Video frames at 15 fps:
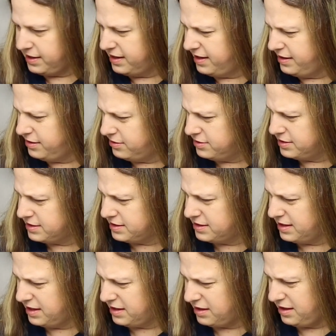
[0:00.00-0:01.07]
and I noticed
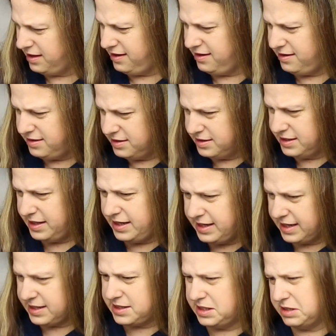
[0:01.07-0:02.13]
that the
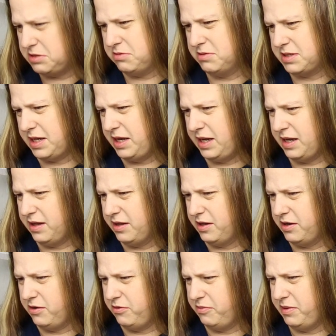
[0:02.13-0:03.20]
Z-axis was getting a
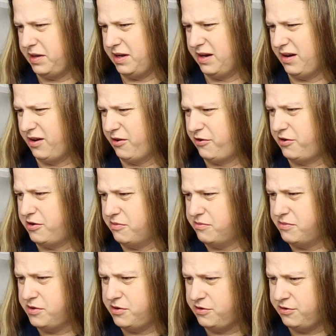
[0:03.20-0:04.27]
little bit hard to
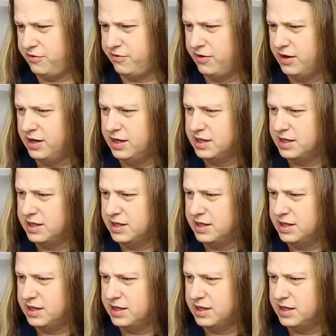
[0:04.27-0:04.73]
move,